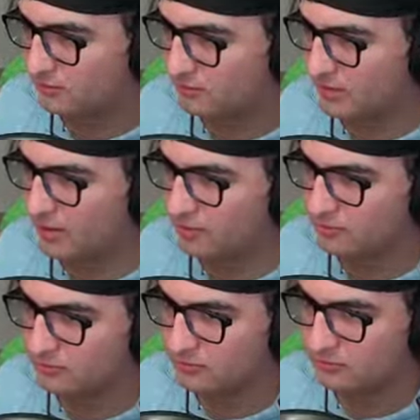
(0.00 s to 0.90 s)
No?
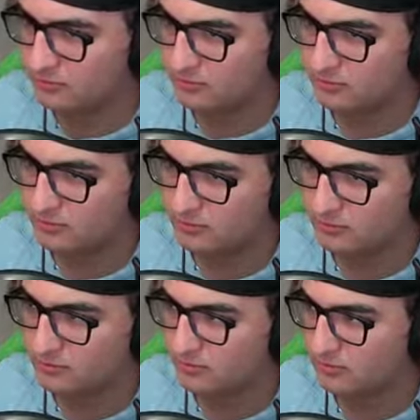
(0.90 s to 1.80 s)

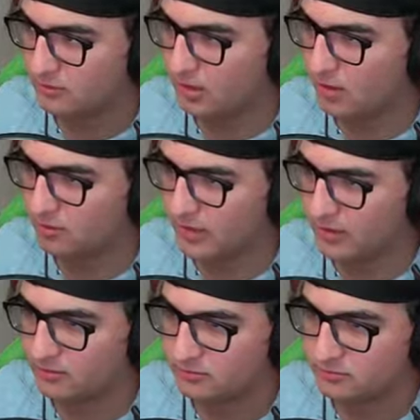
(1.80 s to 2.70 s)
Oh, okay.
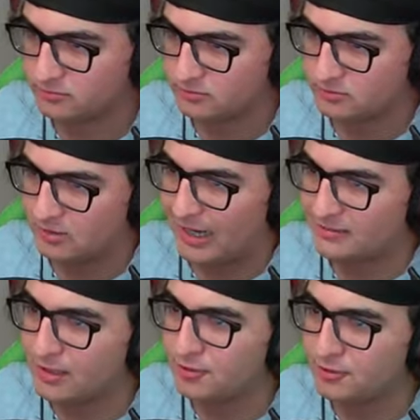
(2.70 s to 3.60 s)
I
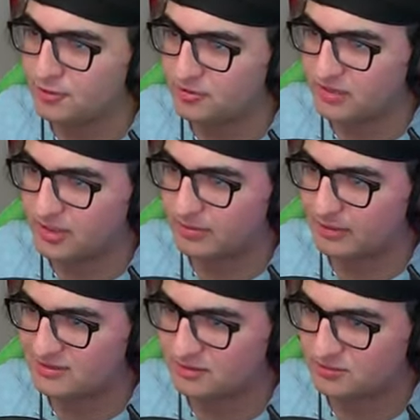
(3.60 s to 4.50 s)
thought you were gonna do your thing, but I
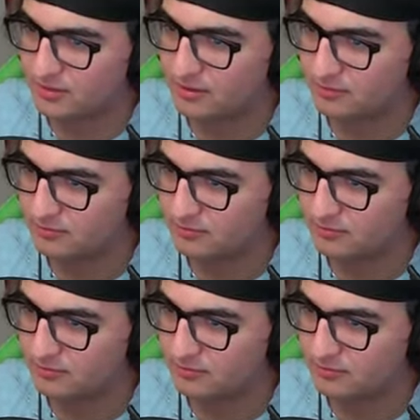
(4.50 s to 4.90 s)
guess I was wrong.